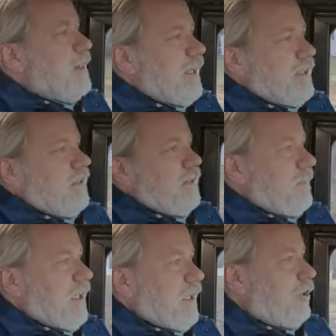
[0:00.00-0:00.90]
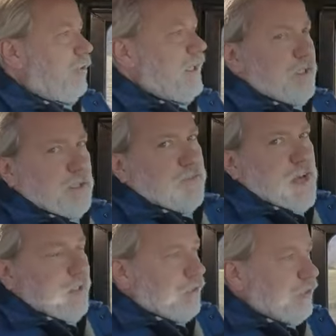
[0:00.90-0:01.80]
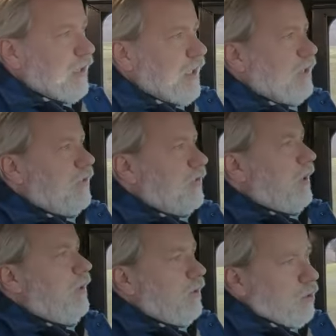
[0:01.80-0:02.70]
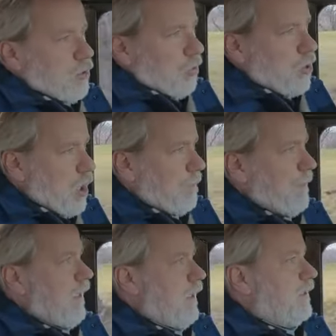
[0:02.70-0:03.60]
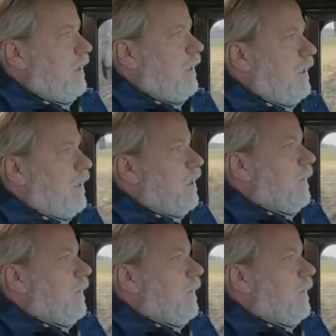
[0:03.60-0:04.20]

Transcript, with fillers: that doesn't mean you need the vinyl seats and no carpet and